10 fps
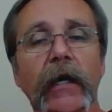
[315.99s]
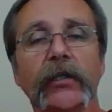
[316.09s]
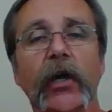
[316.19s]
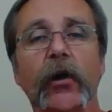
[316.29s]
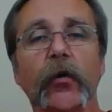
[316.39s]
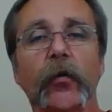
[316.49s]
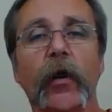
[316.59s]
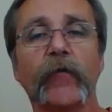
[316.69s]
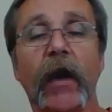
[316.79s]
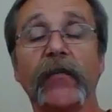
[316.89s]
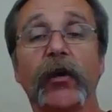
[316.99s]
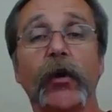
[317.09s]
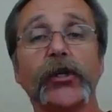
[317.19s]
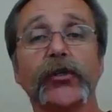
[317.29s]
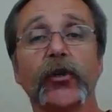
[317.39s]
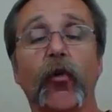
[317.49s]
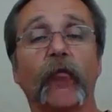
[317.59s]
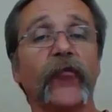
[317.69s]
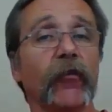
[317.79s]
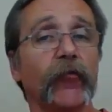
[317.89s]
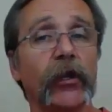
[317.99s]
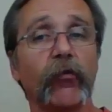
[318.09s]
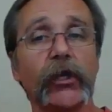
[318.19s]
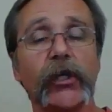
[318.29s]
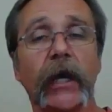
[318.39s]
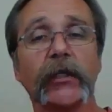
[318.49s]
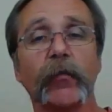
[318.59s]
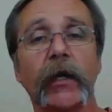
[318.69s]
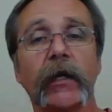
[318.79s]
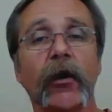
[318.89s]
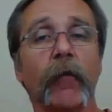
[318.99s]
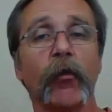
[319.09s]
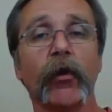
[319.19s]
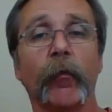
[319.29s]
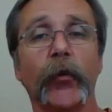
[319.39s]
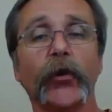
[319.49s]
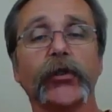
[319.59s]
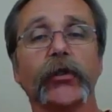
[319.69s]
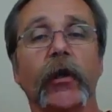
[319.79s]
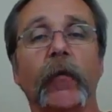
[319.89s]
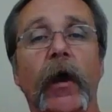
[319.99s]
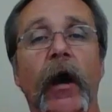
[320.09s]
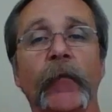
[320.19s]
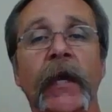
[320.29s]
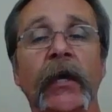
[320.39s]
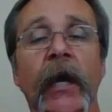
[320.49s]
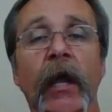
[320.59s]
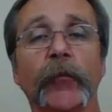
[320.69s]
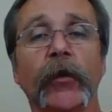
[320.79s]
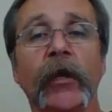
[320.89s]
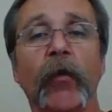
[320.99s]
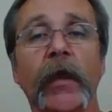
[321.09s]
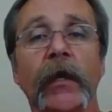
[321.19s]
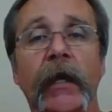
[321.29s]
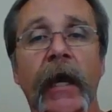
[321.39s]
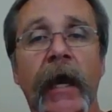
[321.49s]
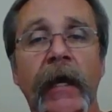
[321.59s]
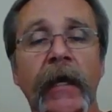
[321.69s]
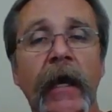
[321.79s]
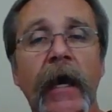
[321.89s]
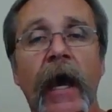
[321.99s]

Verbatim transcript: So if you have any questions at all, feel free to reach out to me. You know, I'm a real person. I'm here to help you in any way that I can.